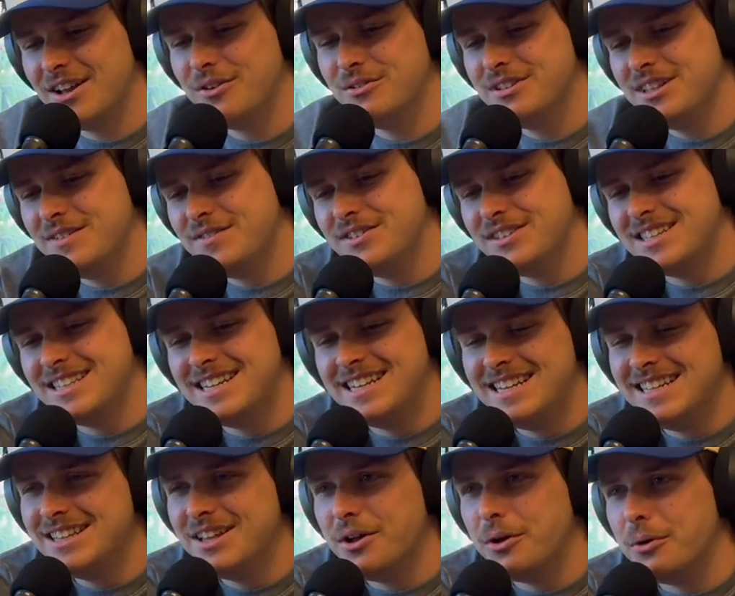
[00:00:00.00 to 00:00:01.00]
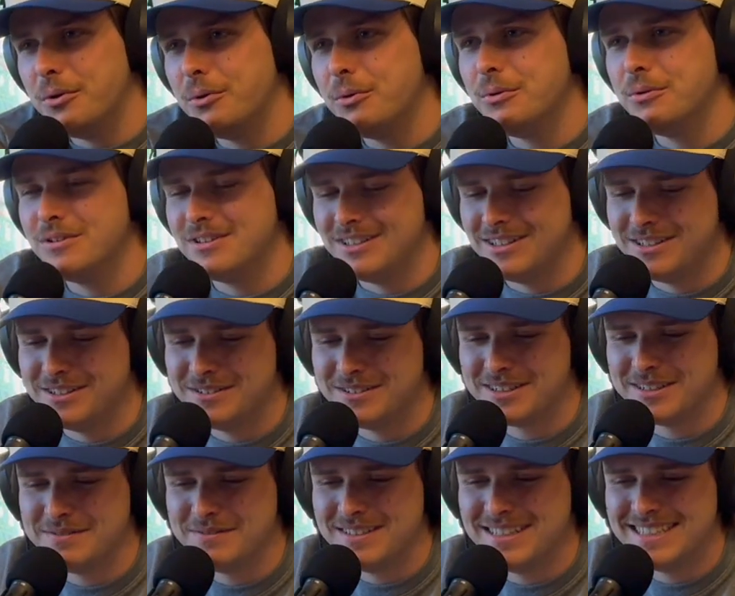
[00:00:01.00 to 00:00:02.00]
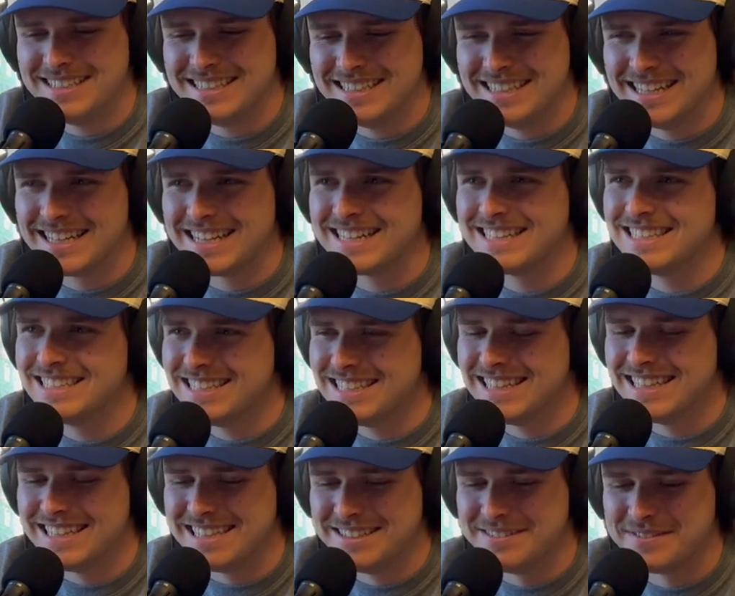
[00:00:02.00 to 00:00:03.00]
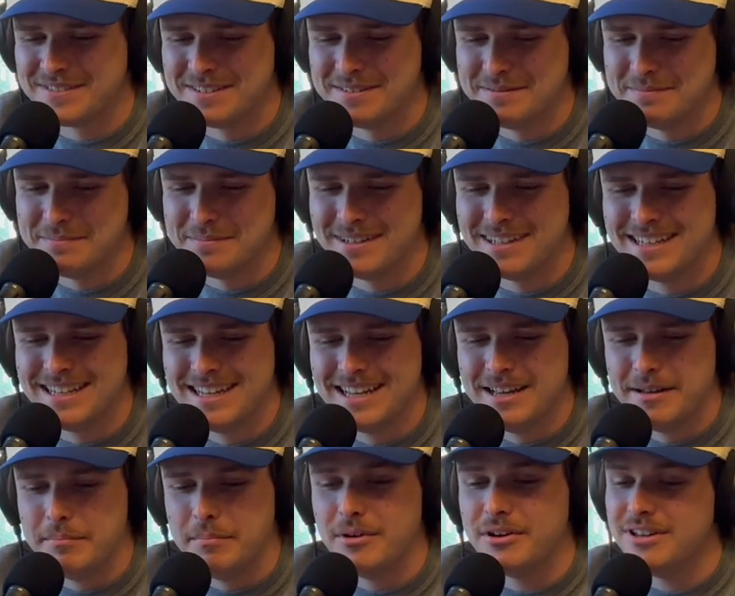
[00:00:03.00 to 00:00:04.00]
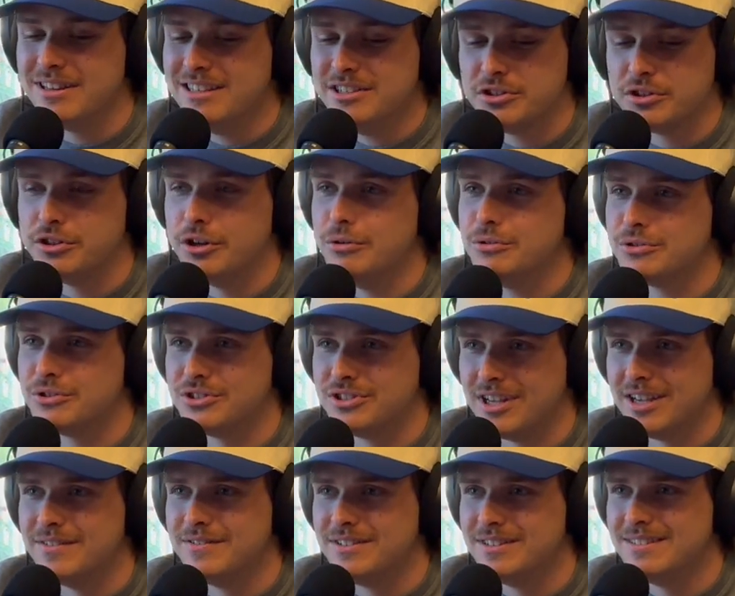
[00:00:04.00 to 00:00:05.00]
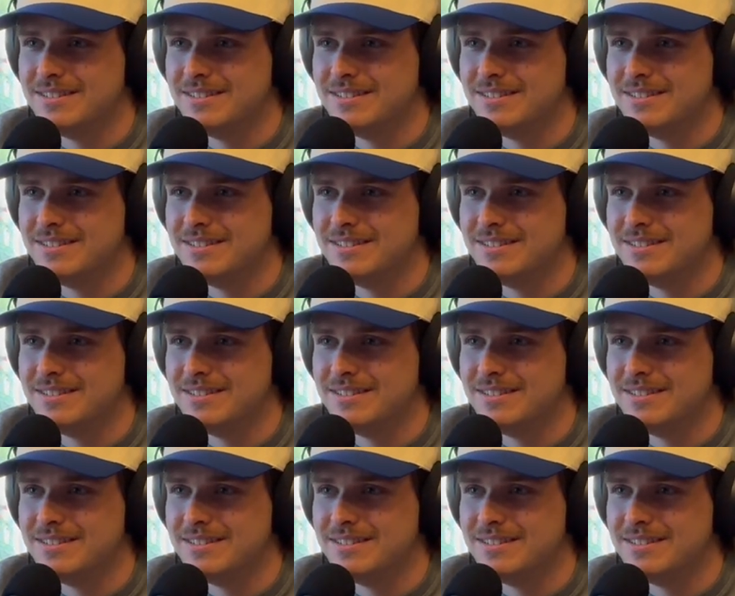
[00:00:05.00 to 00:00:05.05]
only if you get it in the hole, you know what I mean? Like it's a little different. But at least your notes are saved